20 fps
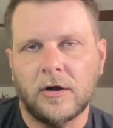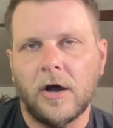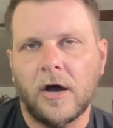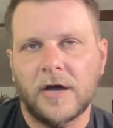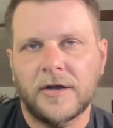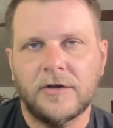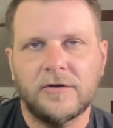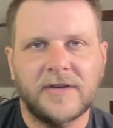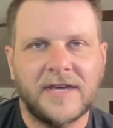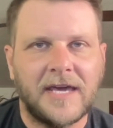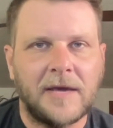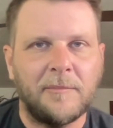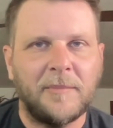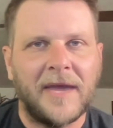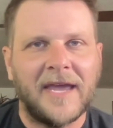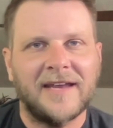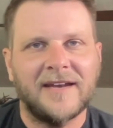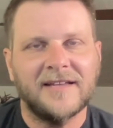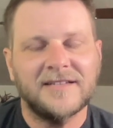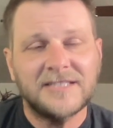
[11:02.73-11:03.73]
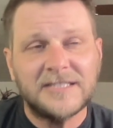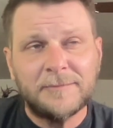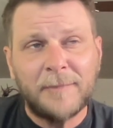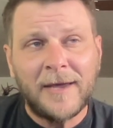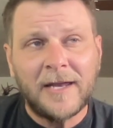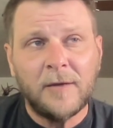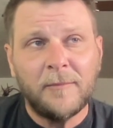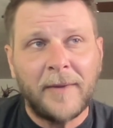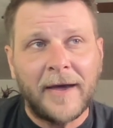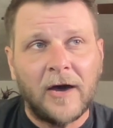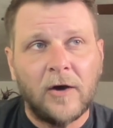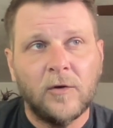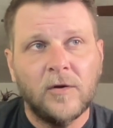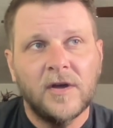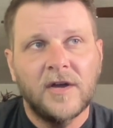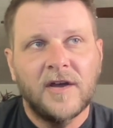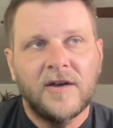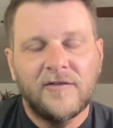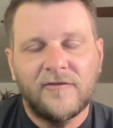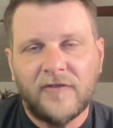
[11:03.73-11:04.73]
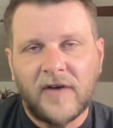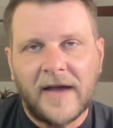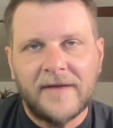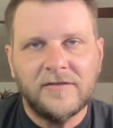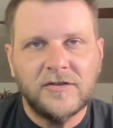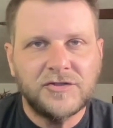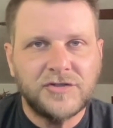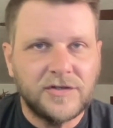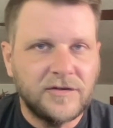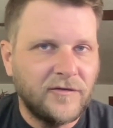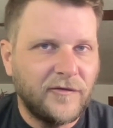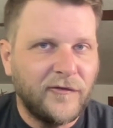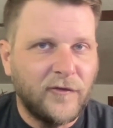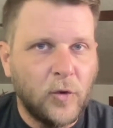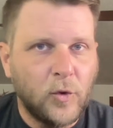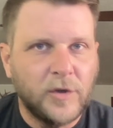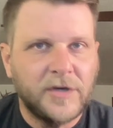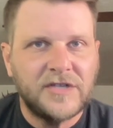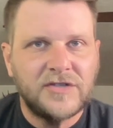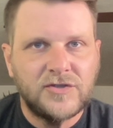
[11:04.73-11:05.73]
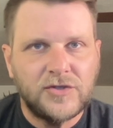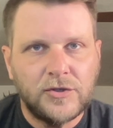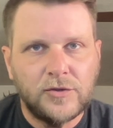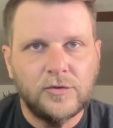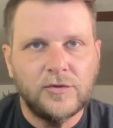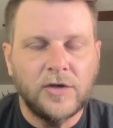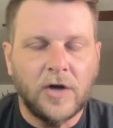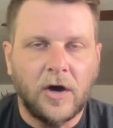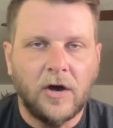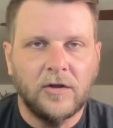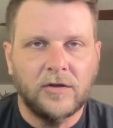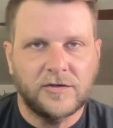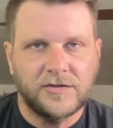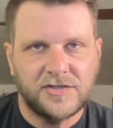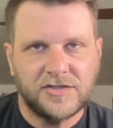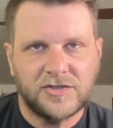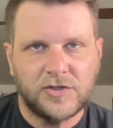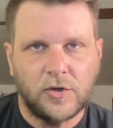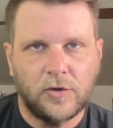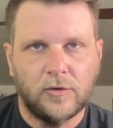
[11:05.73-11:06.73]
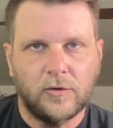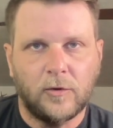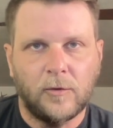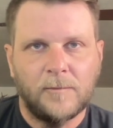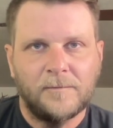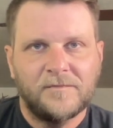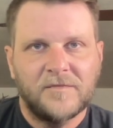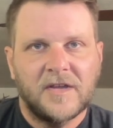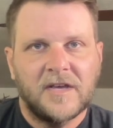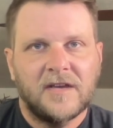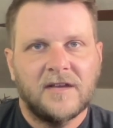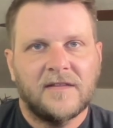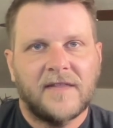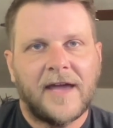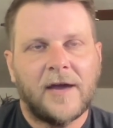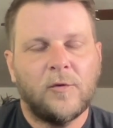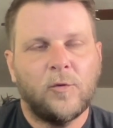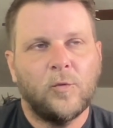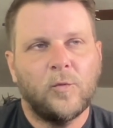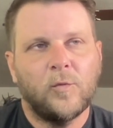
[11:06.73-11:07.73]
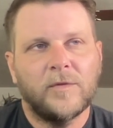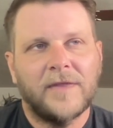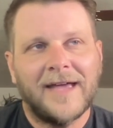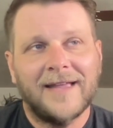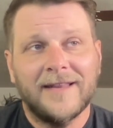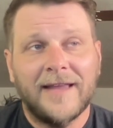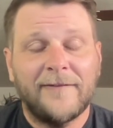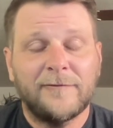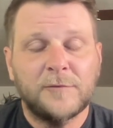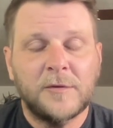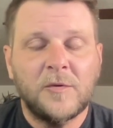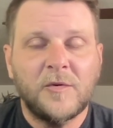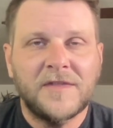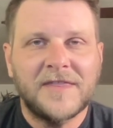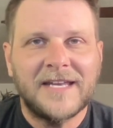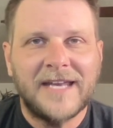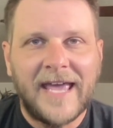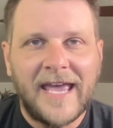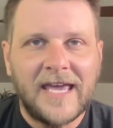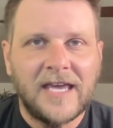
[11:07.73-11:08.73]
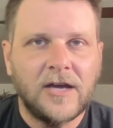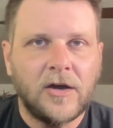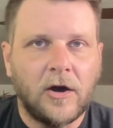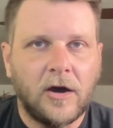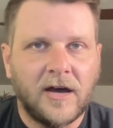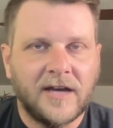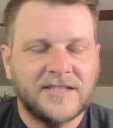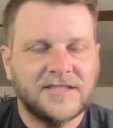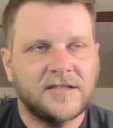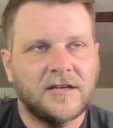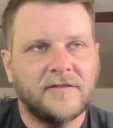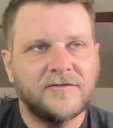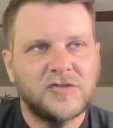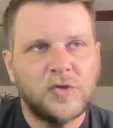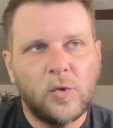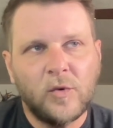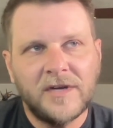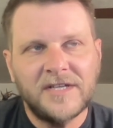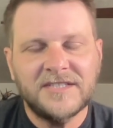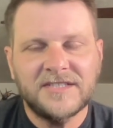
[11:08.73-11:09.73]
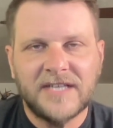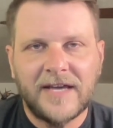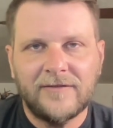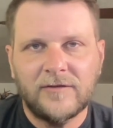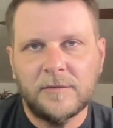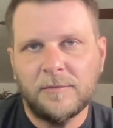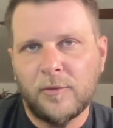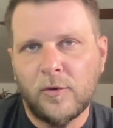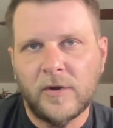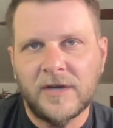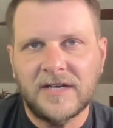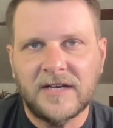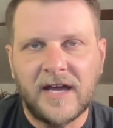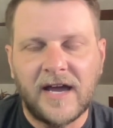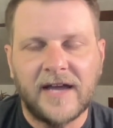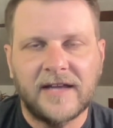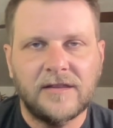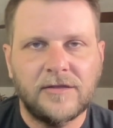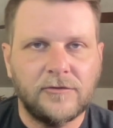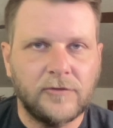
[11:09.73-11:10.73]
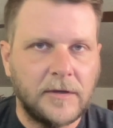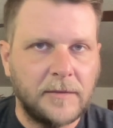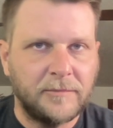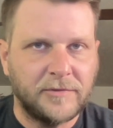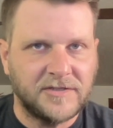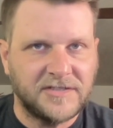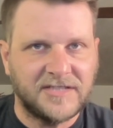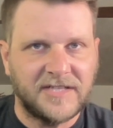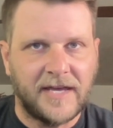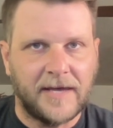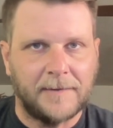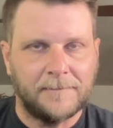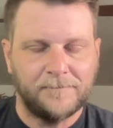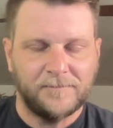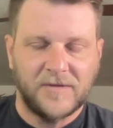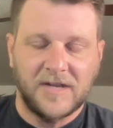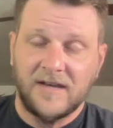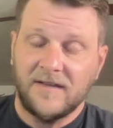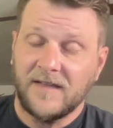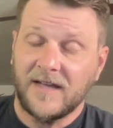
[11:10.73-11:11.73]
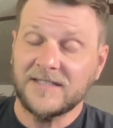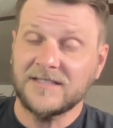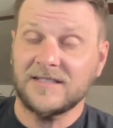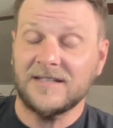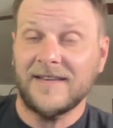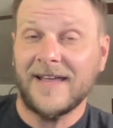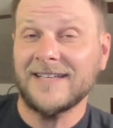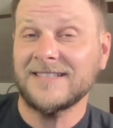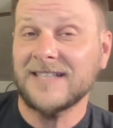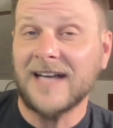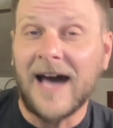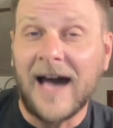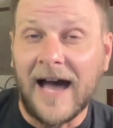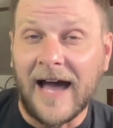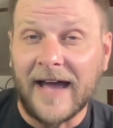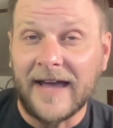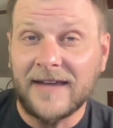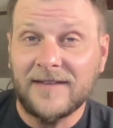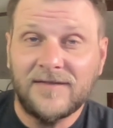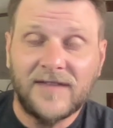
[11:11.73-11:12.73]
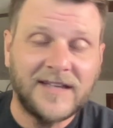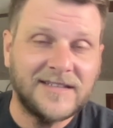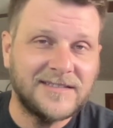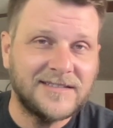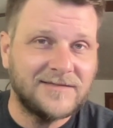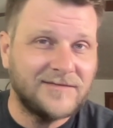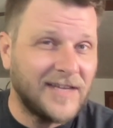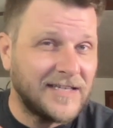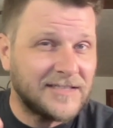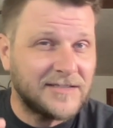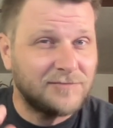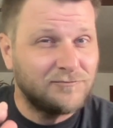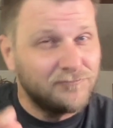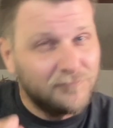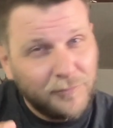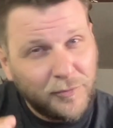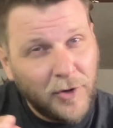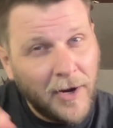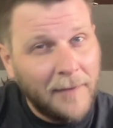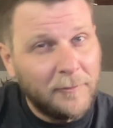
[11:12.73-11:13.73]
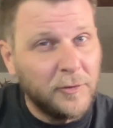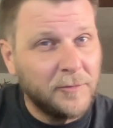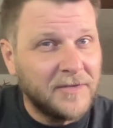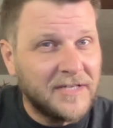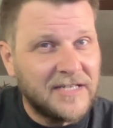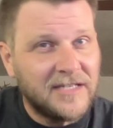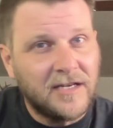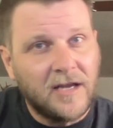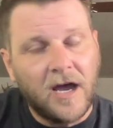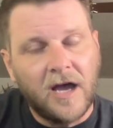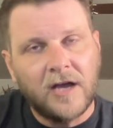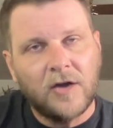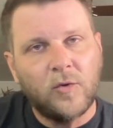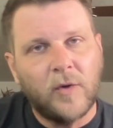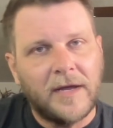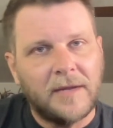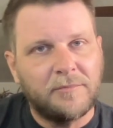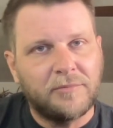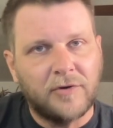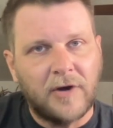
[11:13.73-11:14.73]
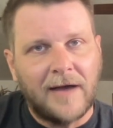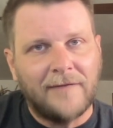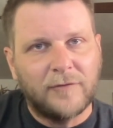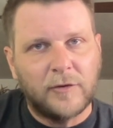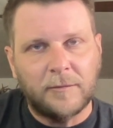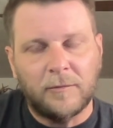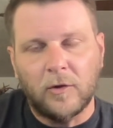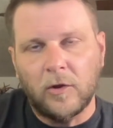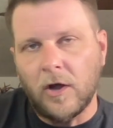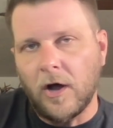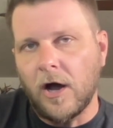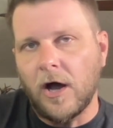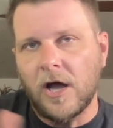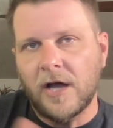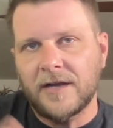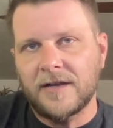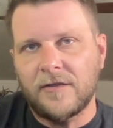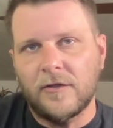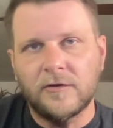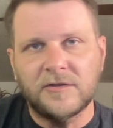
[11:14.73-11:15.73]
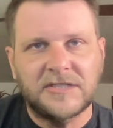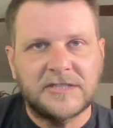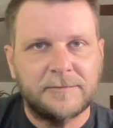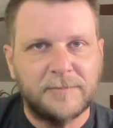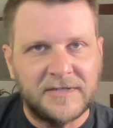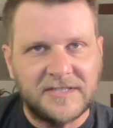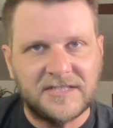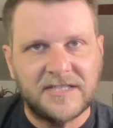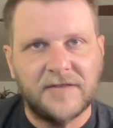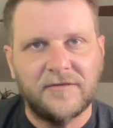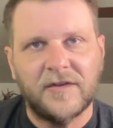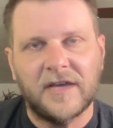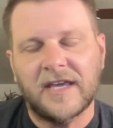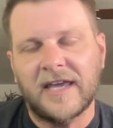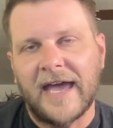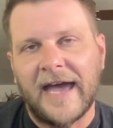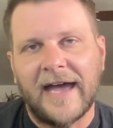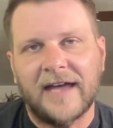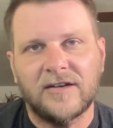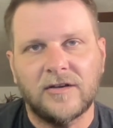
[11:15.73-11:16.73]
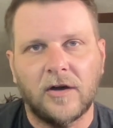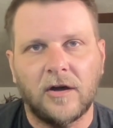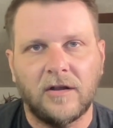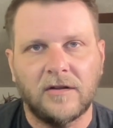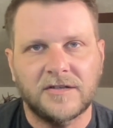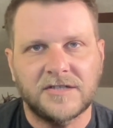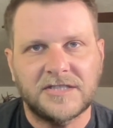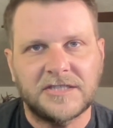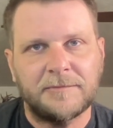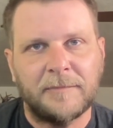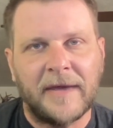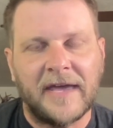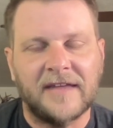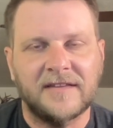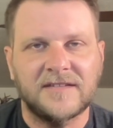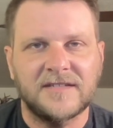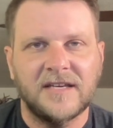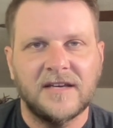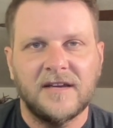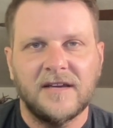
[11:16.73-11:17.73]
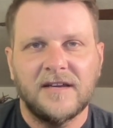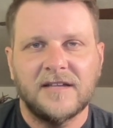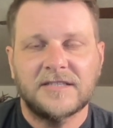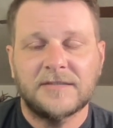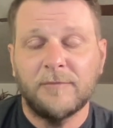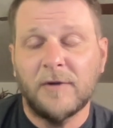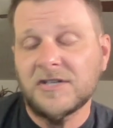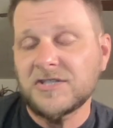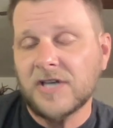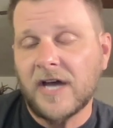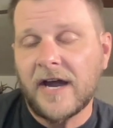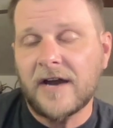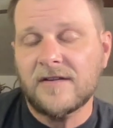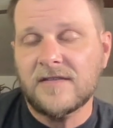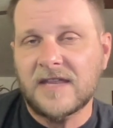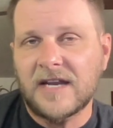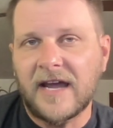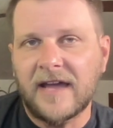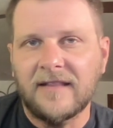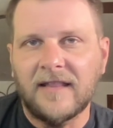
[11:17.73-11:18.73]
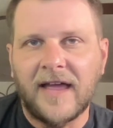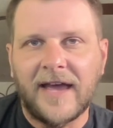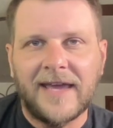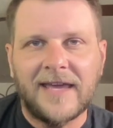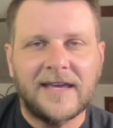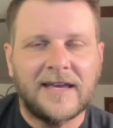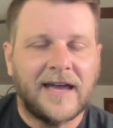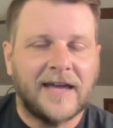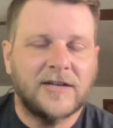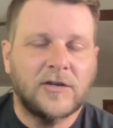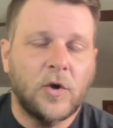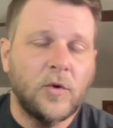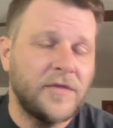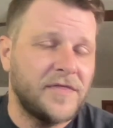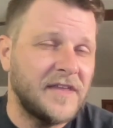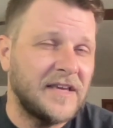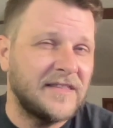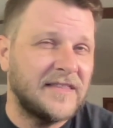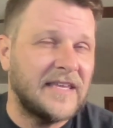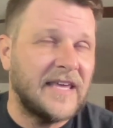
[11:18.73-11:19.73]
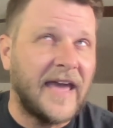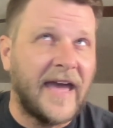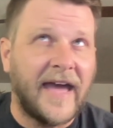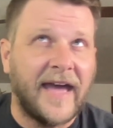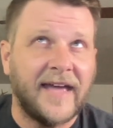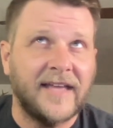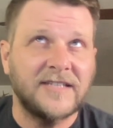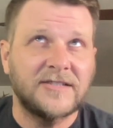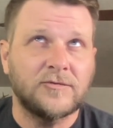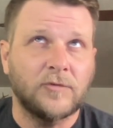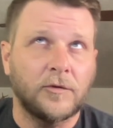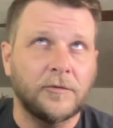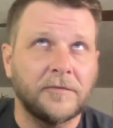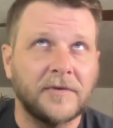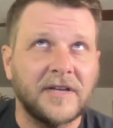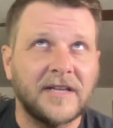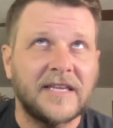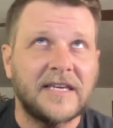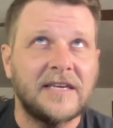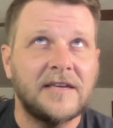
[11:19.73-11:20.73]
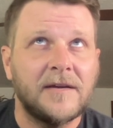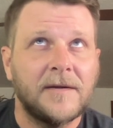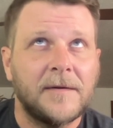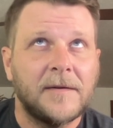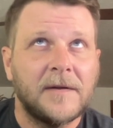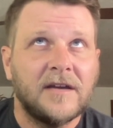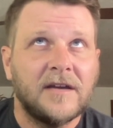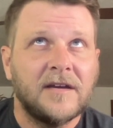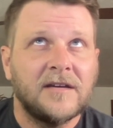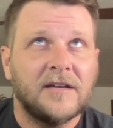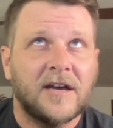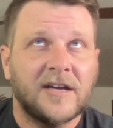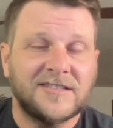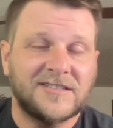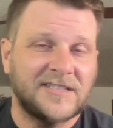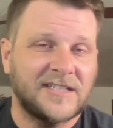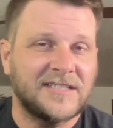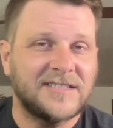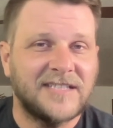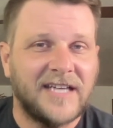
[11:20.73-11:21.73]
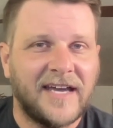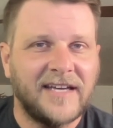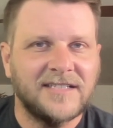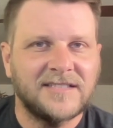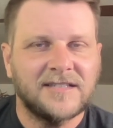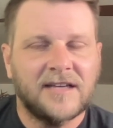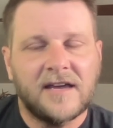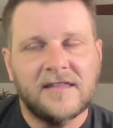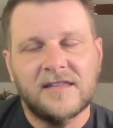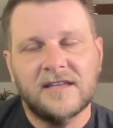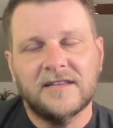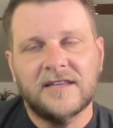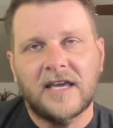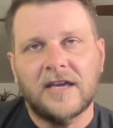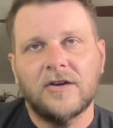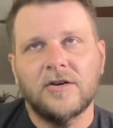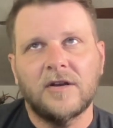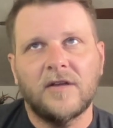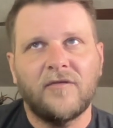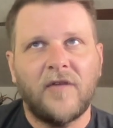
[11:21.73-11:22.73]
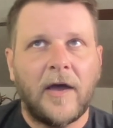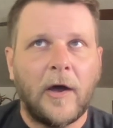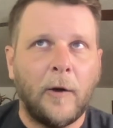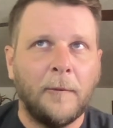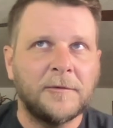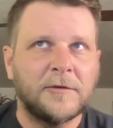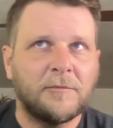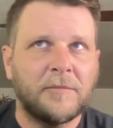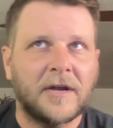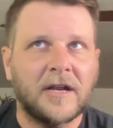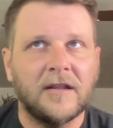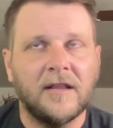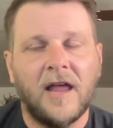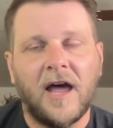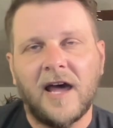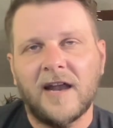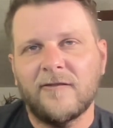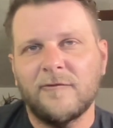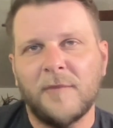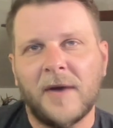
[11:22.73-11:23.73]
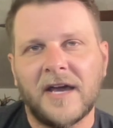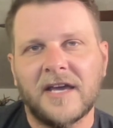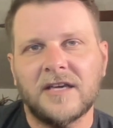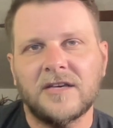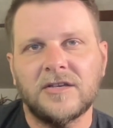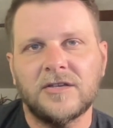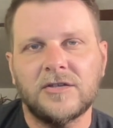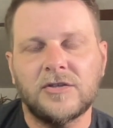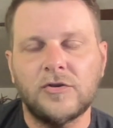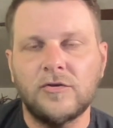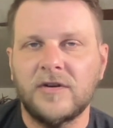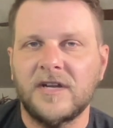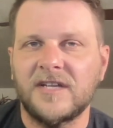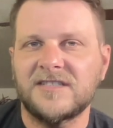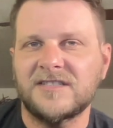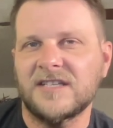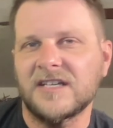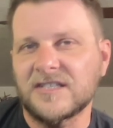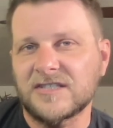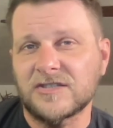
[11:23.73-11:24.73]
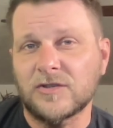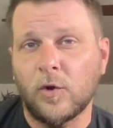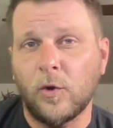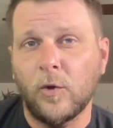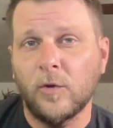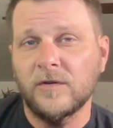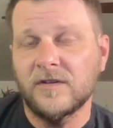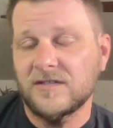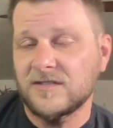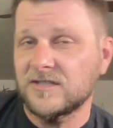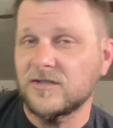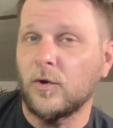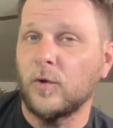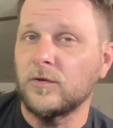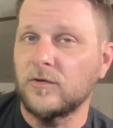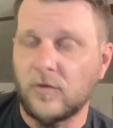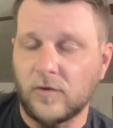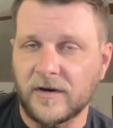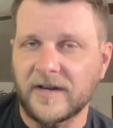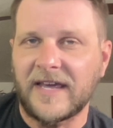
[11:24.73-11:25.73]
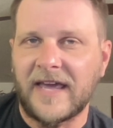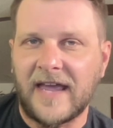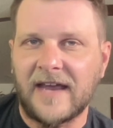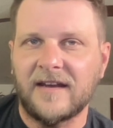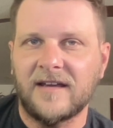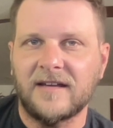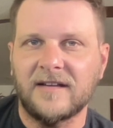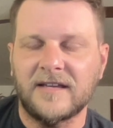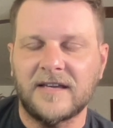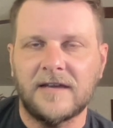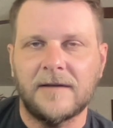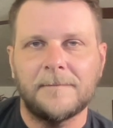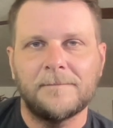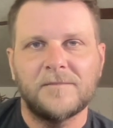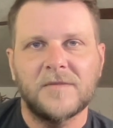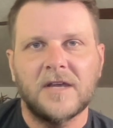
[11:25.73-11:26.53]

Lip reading: auto campaign and spent about $542 total. That left me with an ACoS of 27.93%. That's high. That's probably not quite profitable on those specific ad dollars spent. It's much higher than I like. I don't think the ads were really a success. I think they could have helped, but a lot of my units that sold organically.